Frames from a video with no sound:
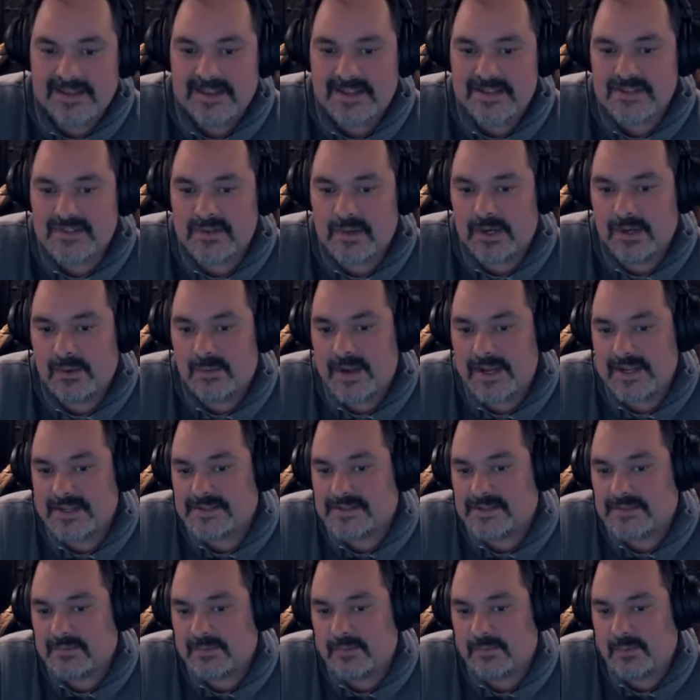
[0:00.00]
So
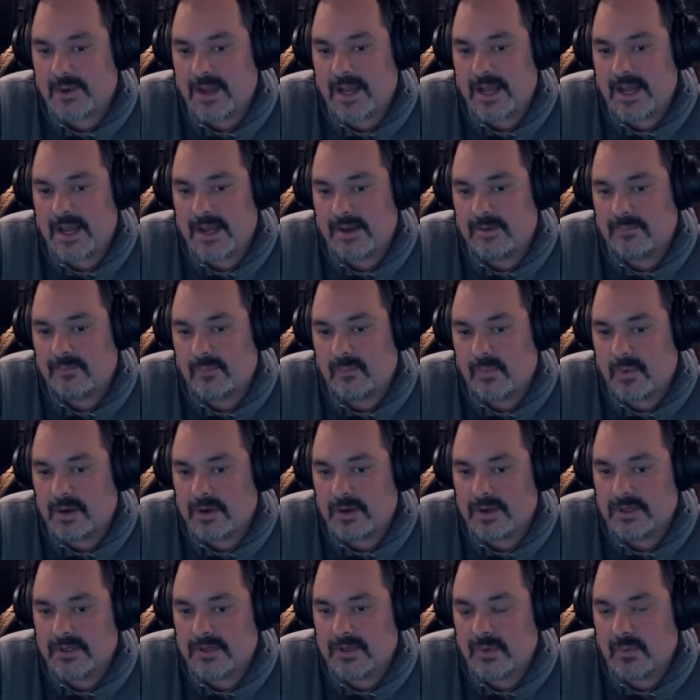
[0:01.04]
anyways, um, we're
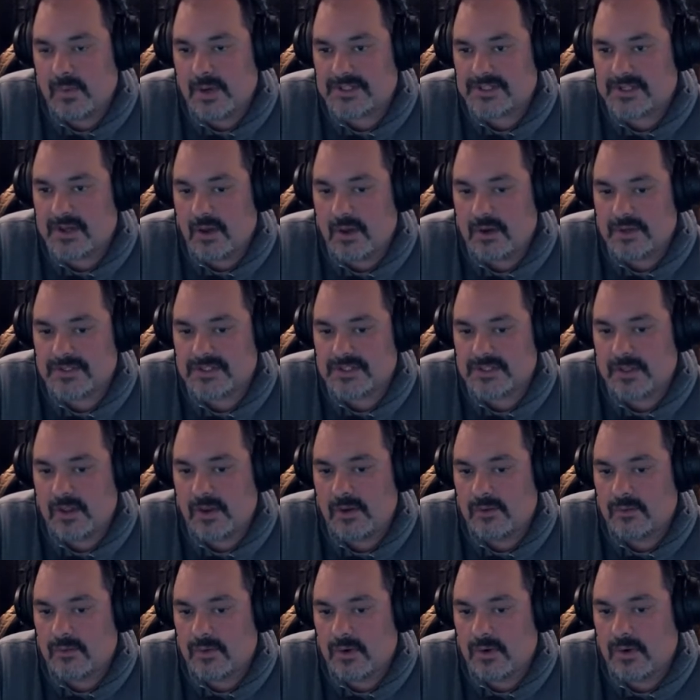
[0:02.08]
going to do what's called a
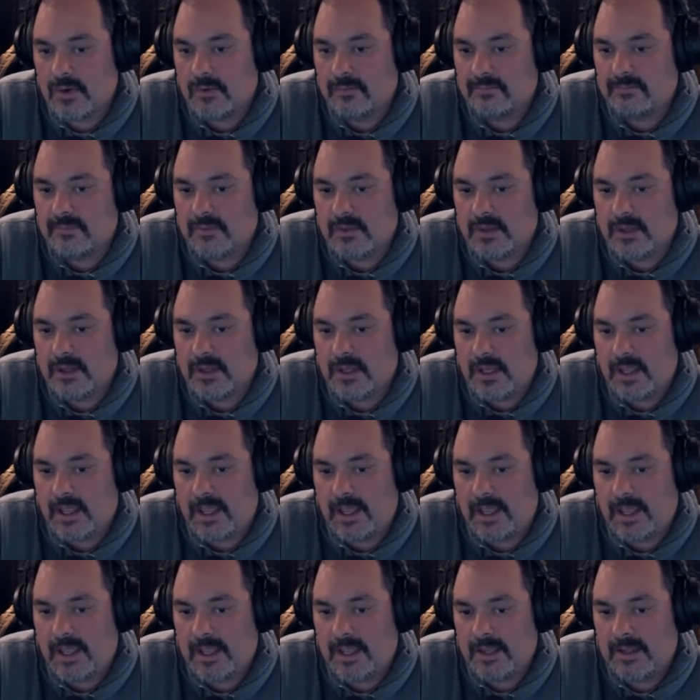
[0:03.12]
slow roll.
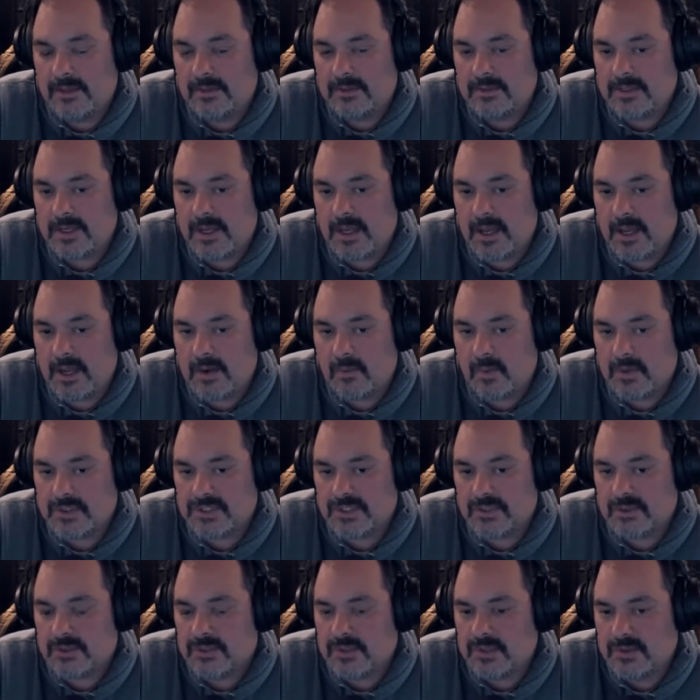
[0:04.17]
And uh, what
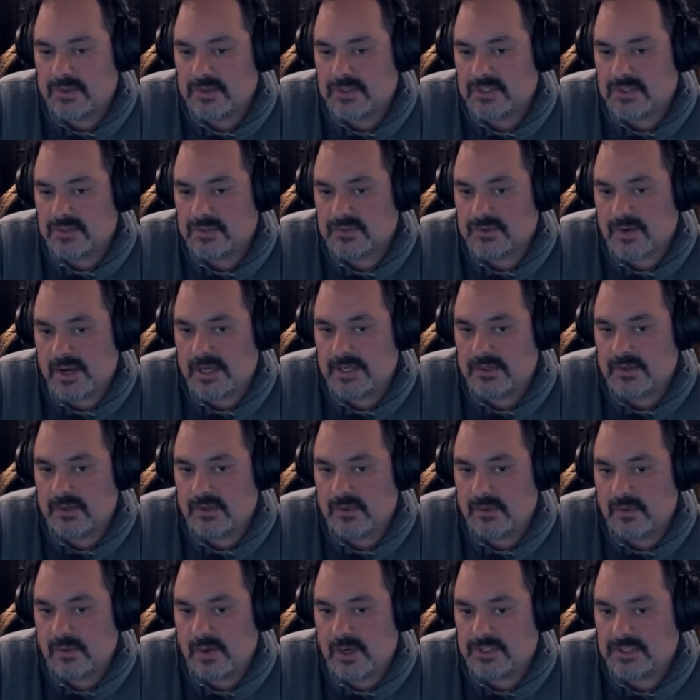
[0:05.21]
you're going to do is you're trying
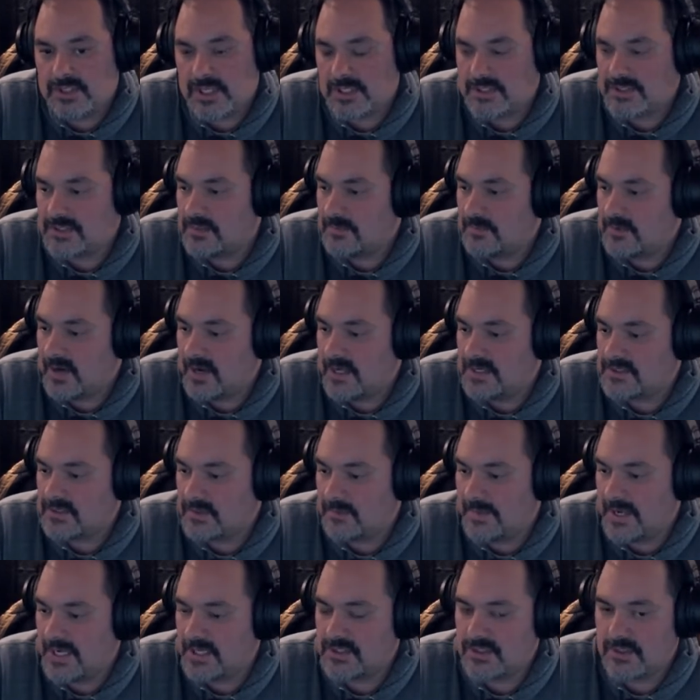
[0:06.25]
to adjust your brakes or
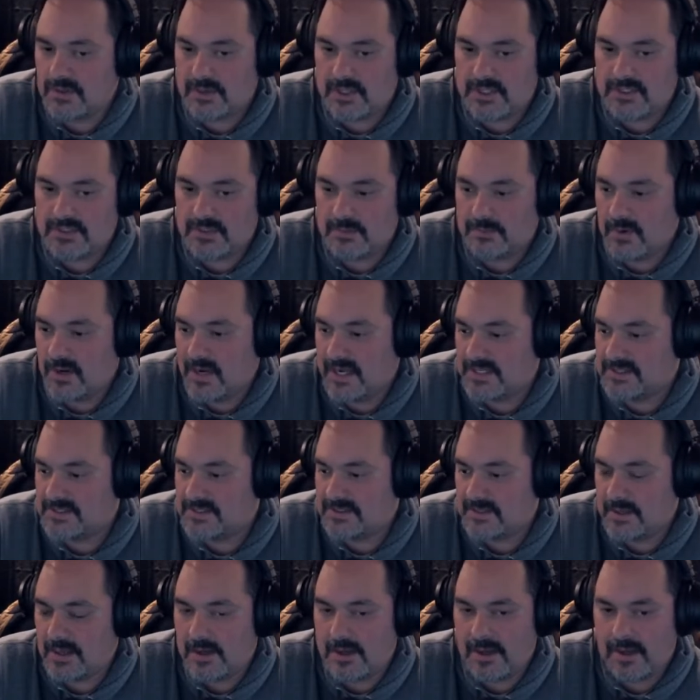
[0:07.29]
make sure that your
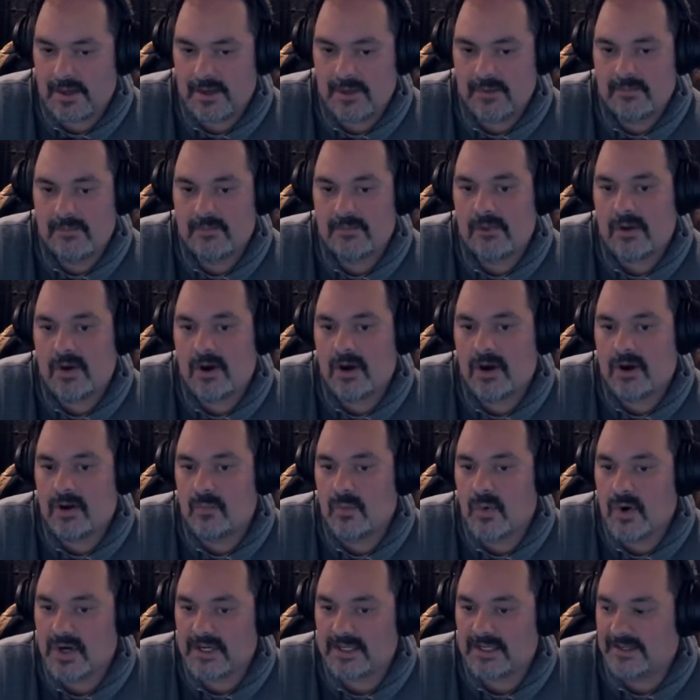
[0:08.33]
brakes um, are
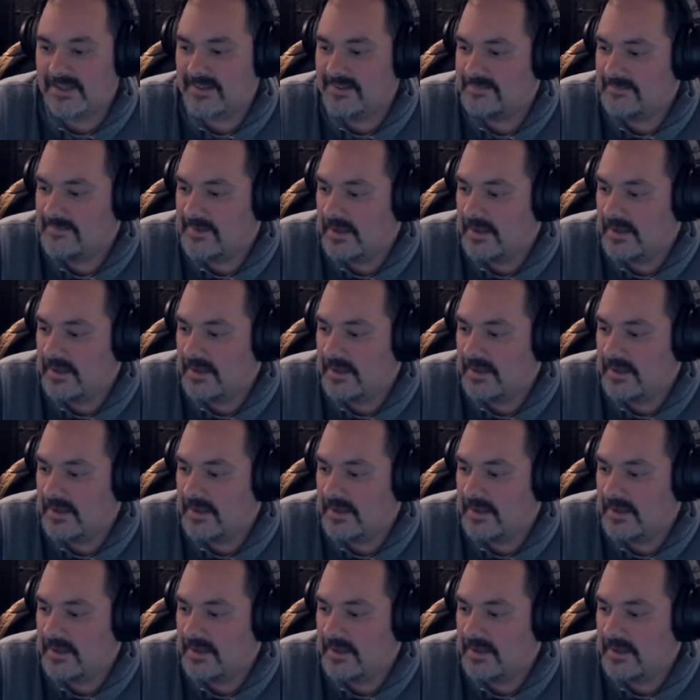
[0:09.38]
working.